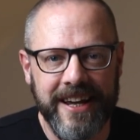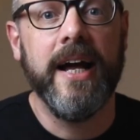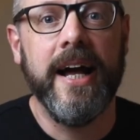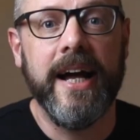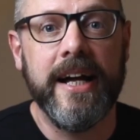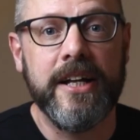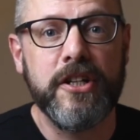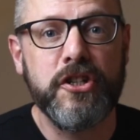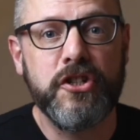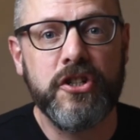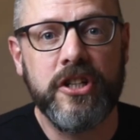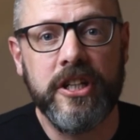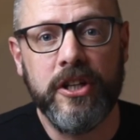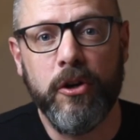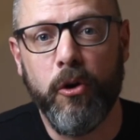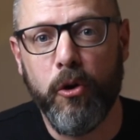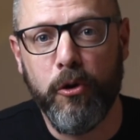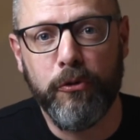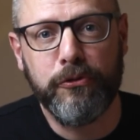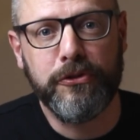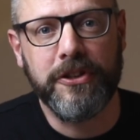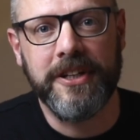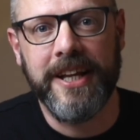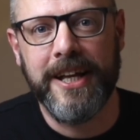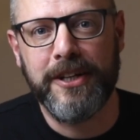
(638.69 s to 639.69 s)
and she
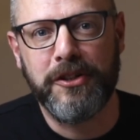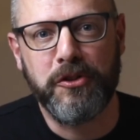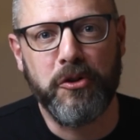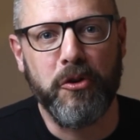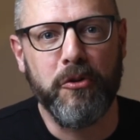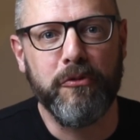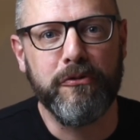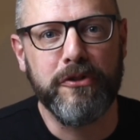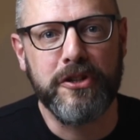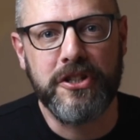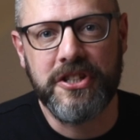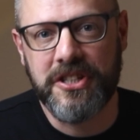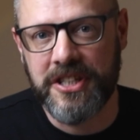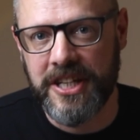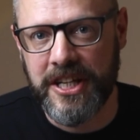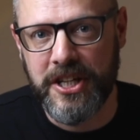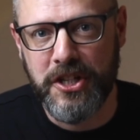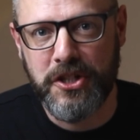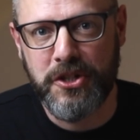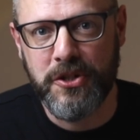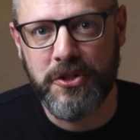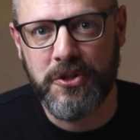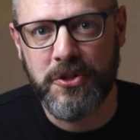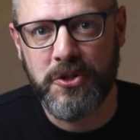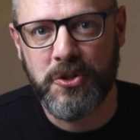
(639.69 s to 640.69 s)
often had
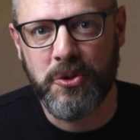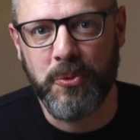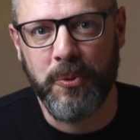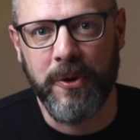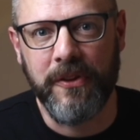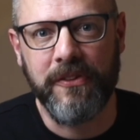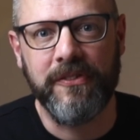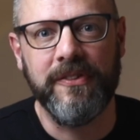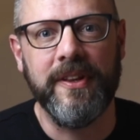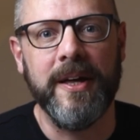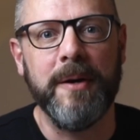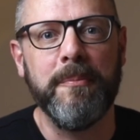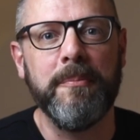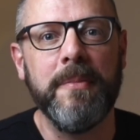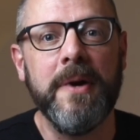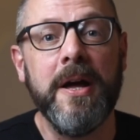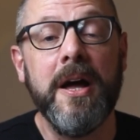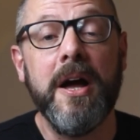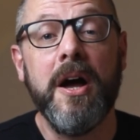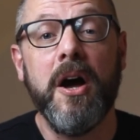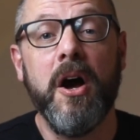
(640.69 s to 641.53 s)
conversations with them